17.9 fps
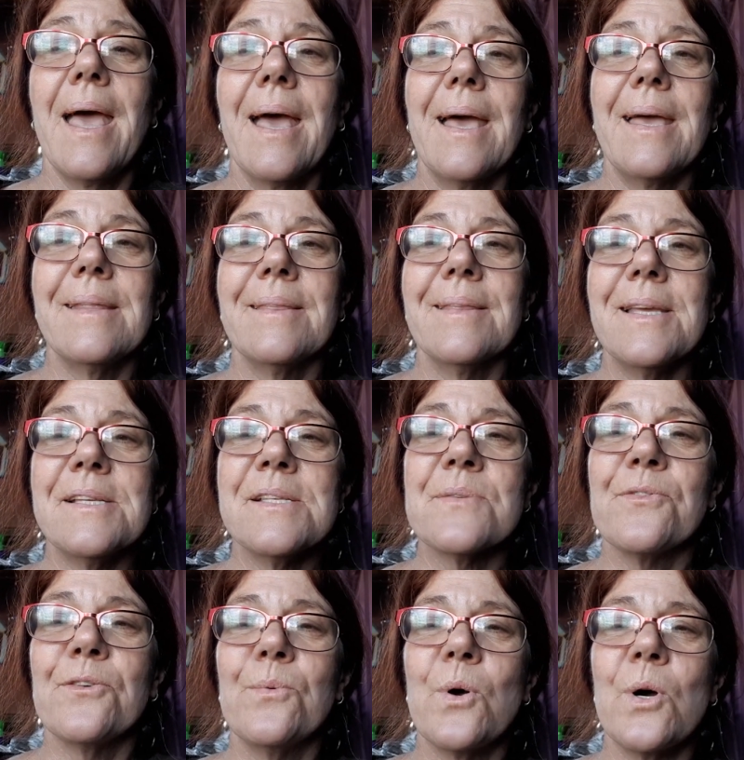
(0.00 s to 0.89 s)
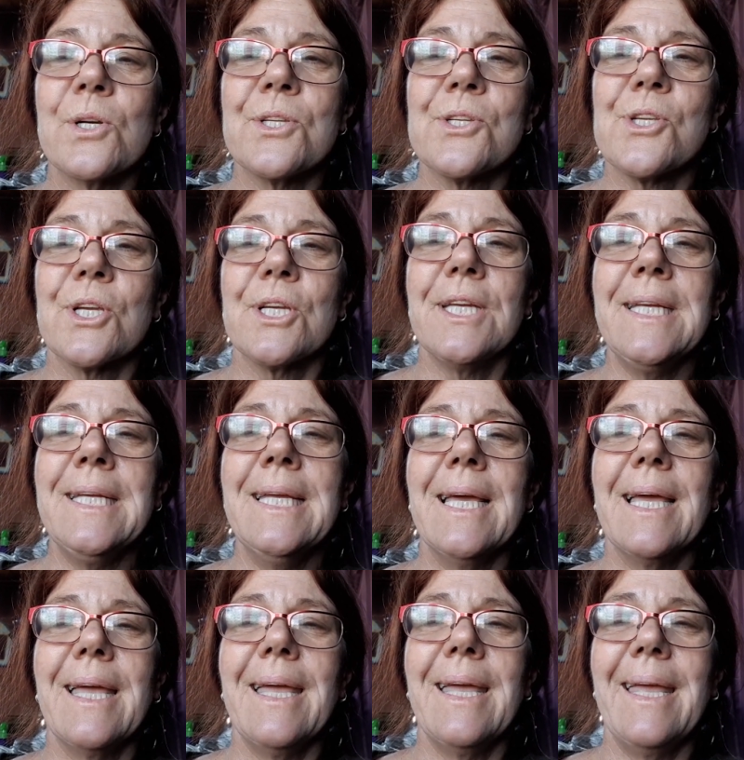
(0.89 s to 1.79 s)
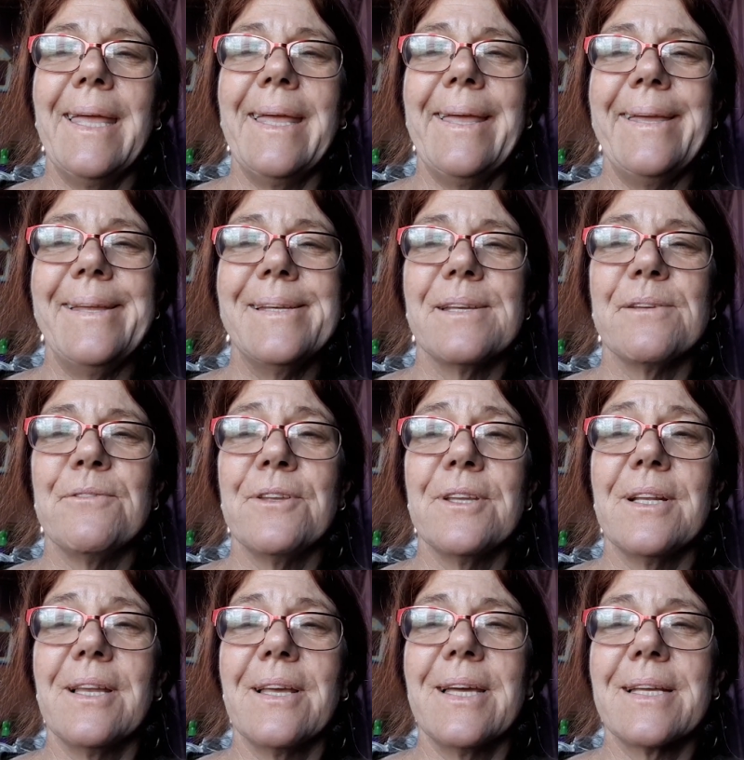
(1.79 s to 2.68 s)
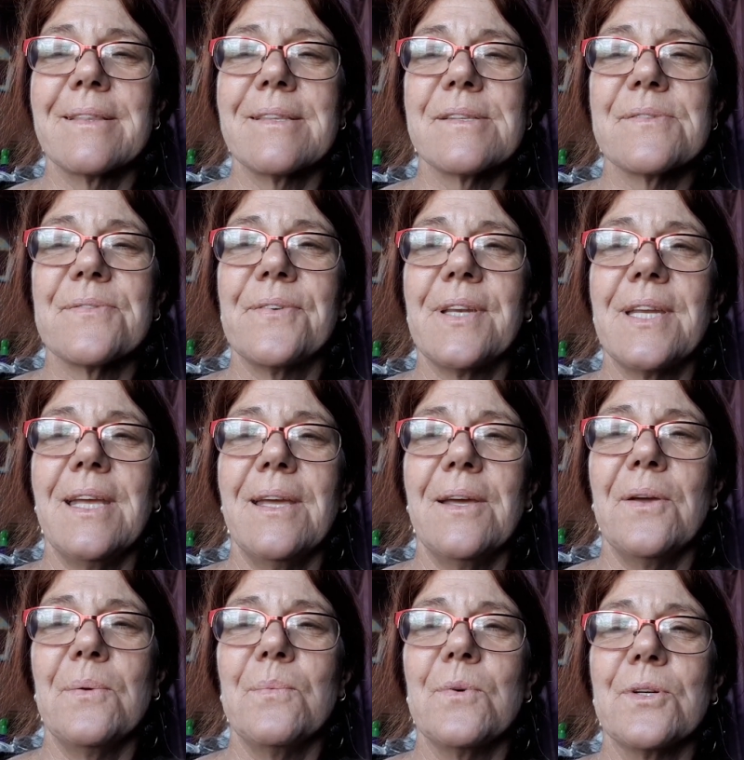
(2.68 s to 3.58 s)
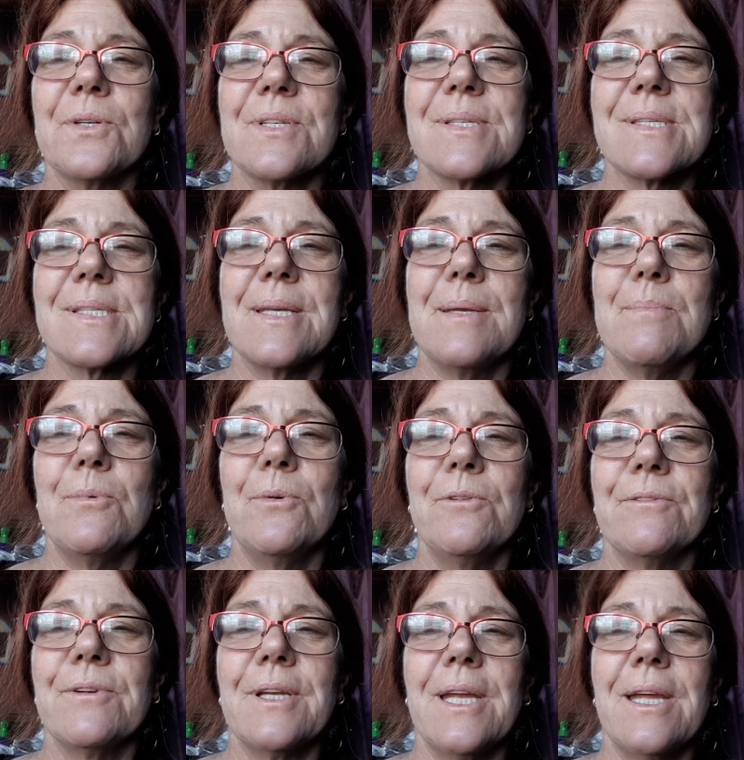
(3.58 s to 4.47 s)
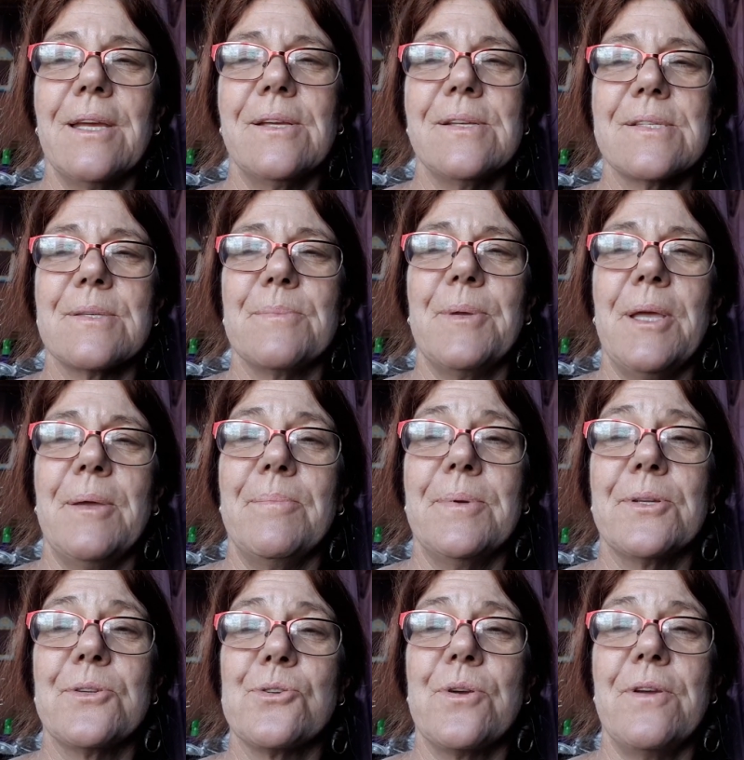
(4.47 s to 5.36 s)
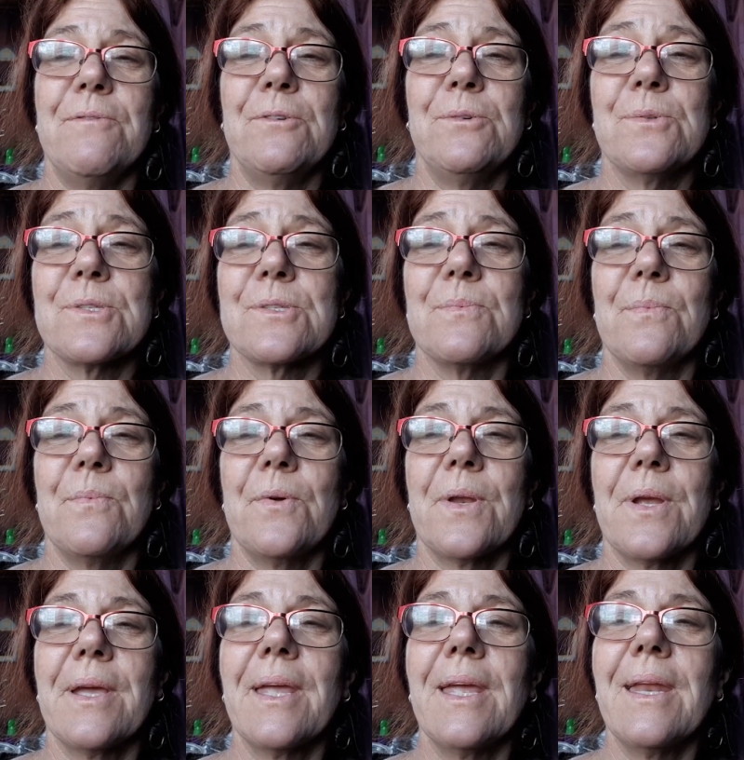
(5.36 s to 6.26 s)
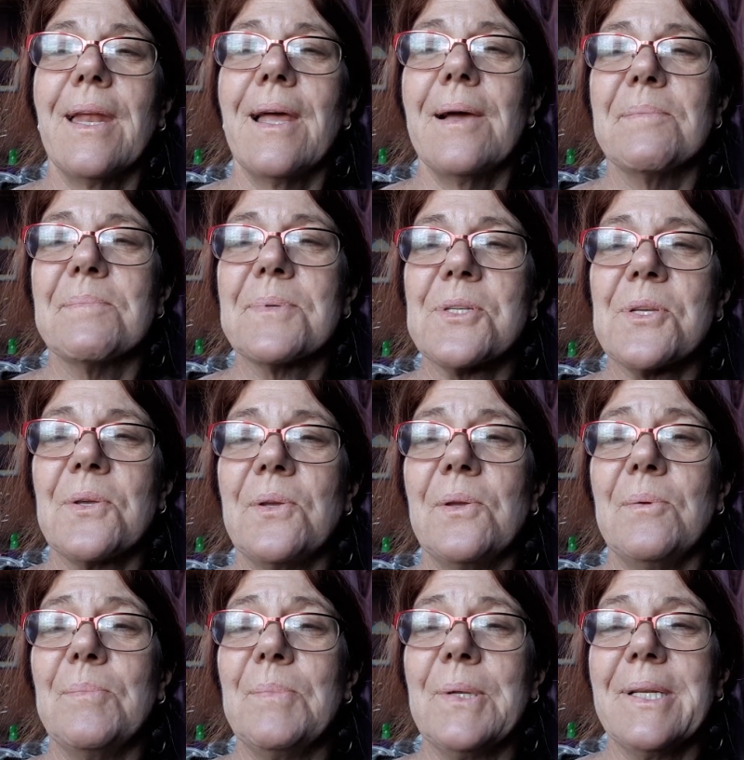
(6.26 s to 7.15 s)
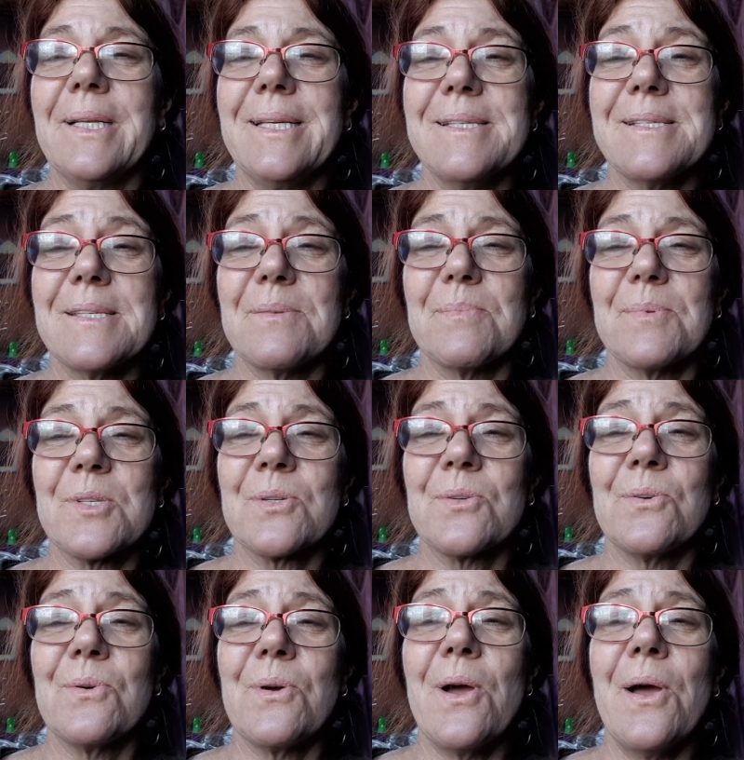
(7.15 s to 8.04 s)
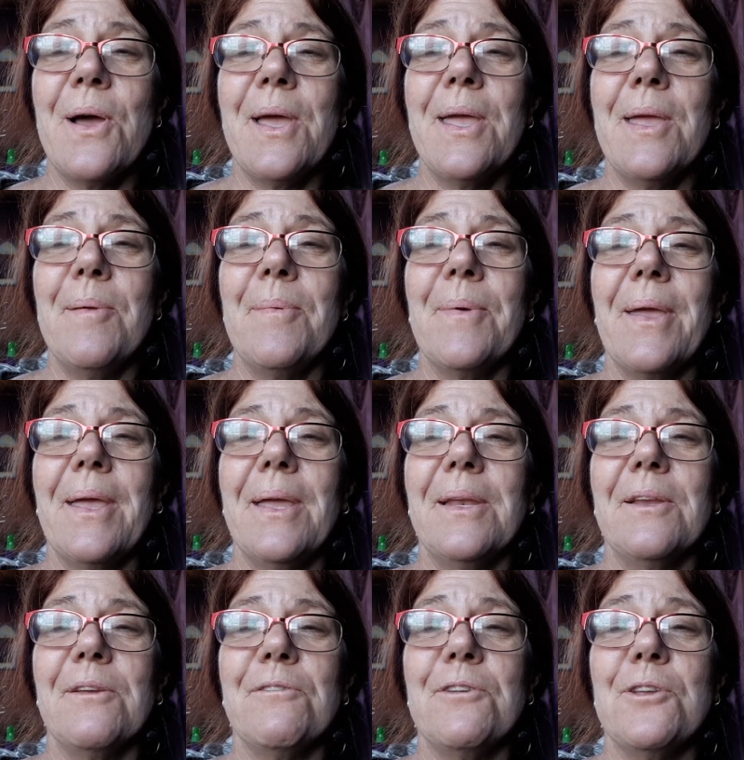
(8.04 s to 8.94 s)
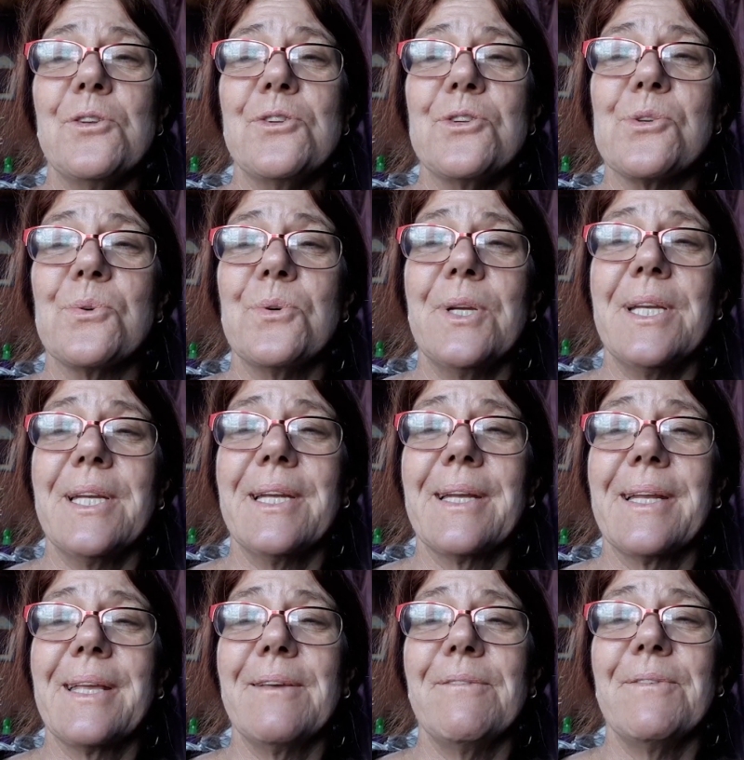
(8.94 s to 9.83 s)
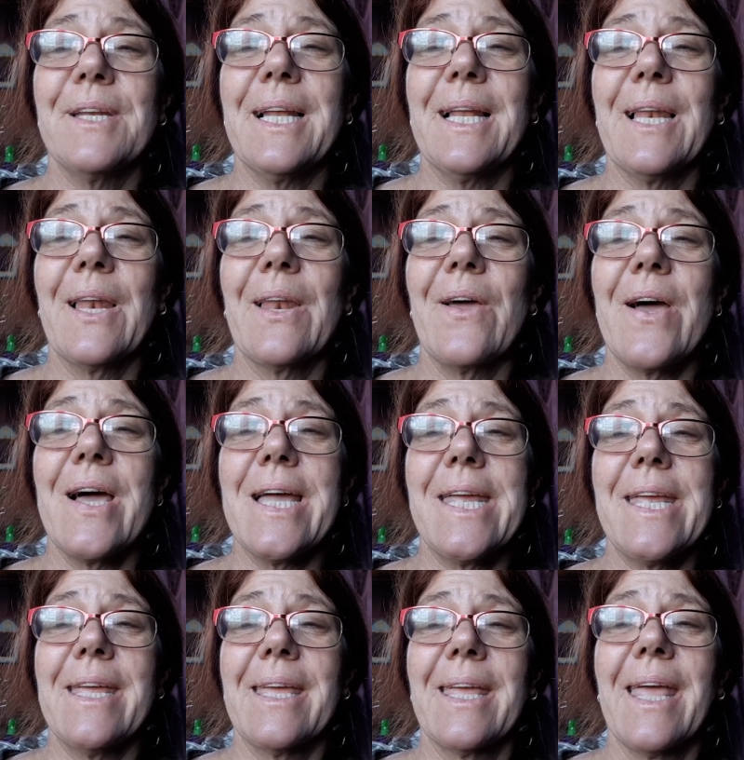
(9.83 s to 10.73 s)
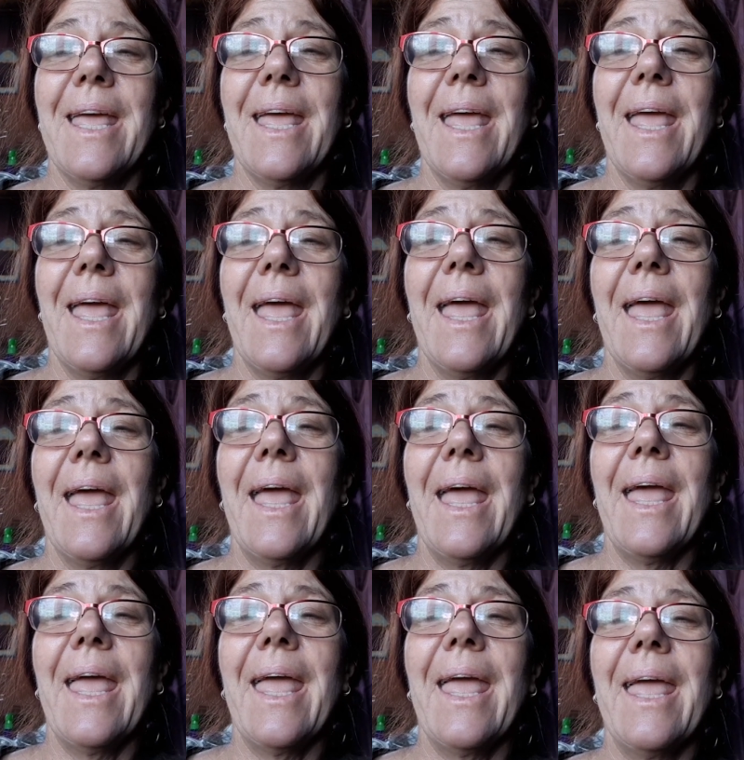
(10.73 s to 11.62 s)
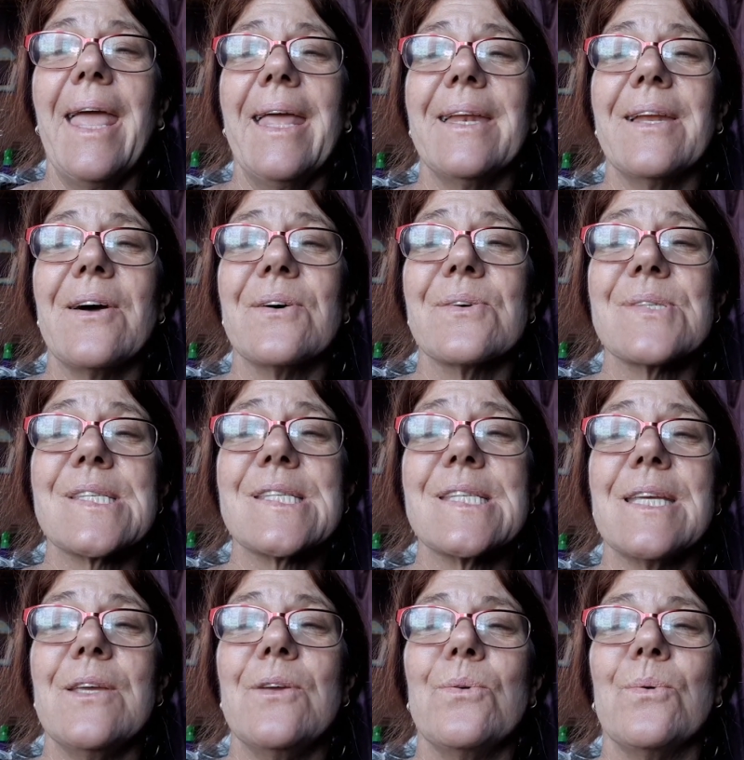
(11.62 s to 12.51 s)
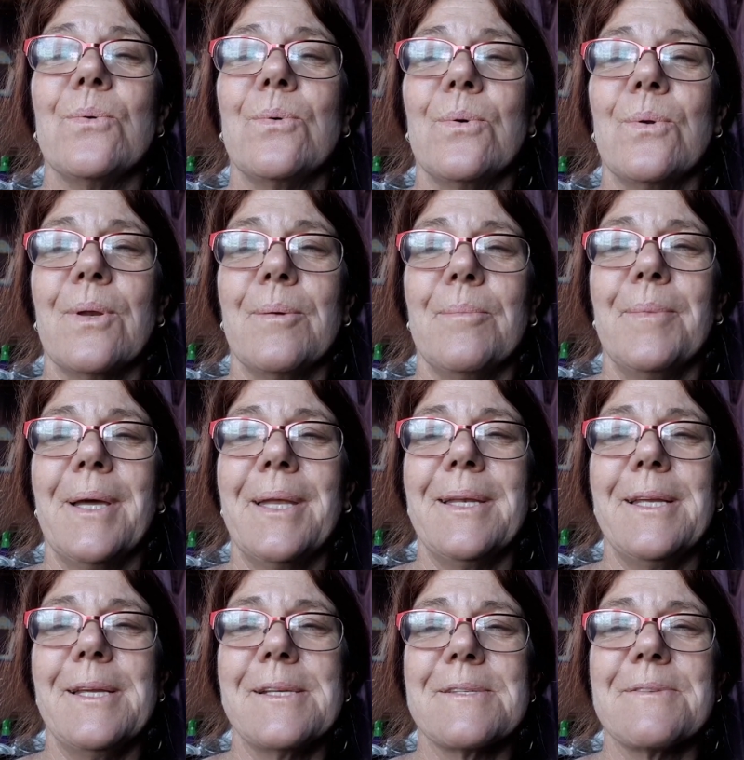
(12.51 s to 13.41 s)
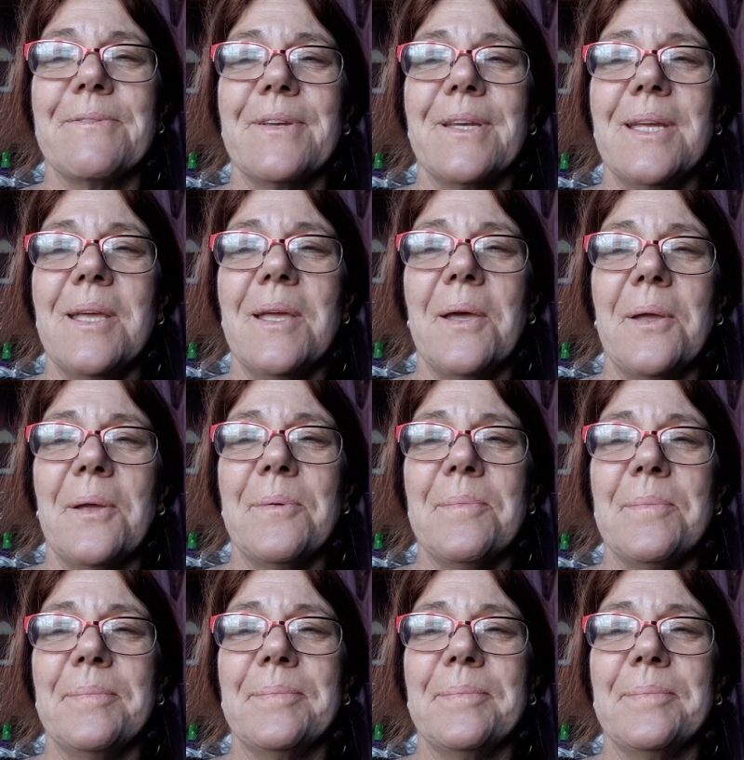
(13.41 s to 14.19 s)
Hey, thanks for watching, and if you like this video and want to see more videos about my travels and what I get up to, please subscribe, and if you enjoyed it, give it a like, and I'll see you all in my next video.